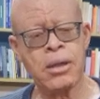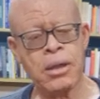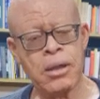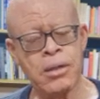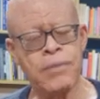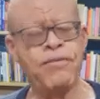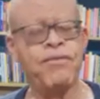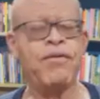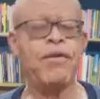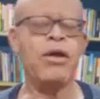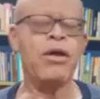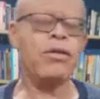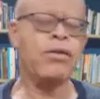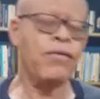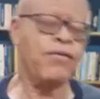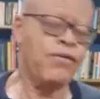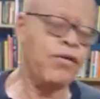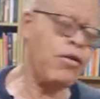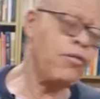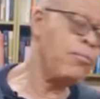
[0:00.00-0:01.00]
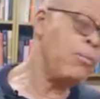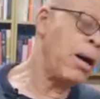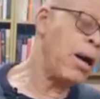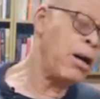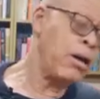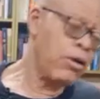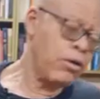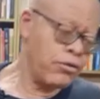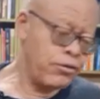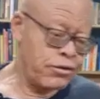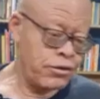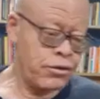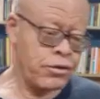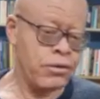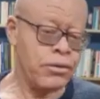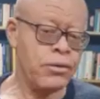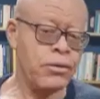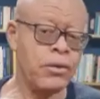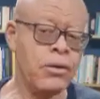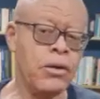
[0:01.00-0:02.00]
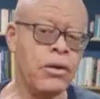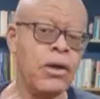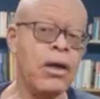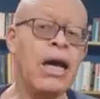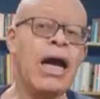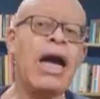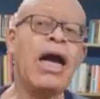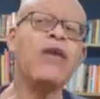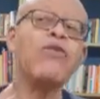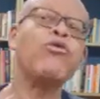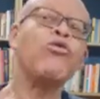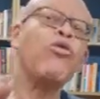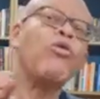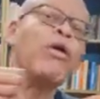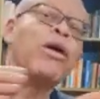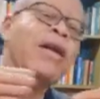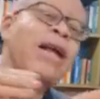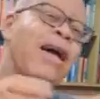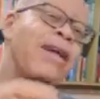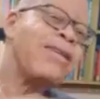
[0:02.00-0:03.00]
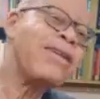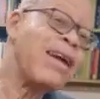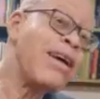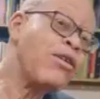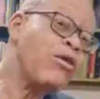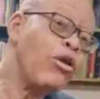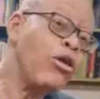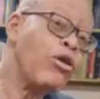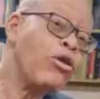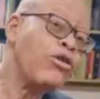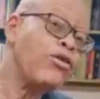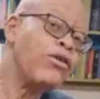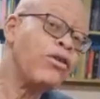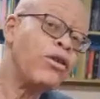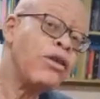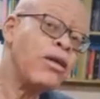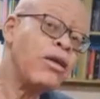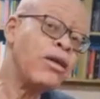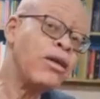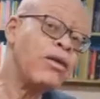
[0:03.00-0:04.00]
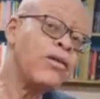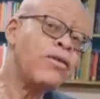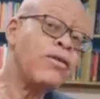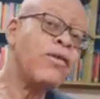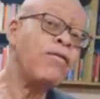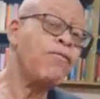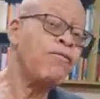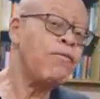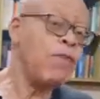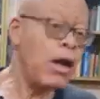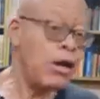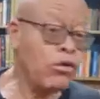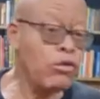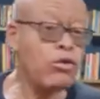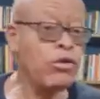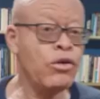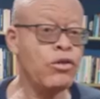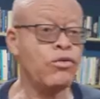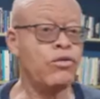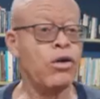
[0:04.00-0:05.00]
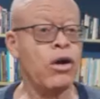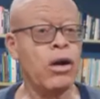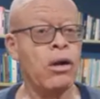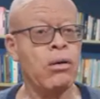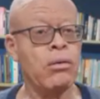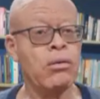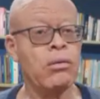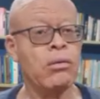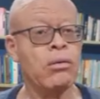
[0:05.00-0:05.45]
in philosophy of biology as to whether technology is value neutral.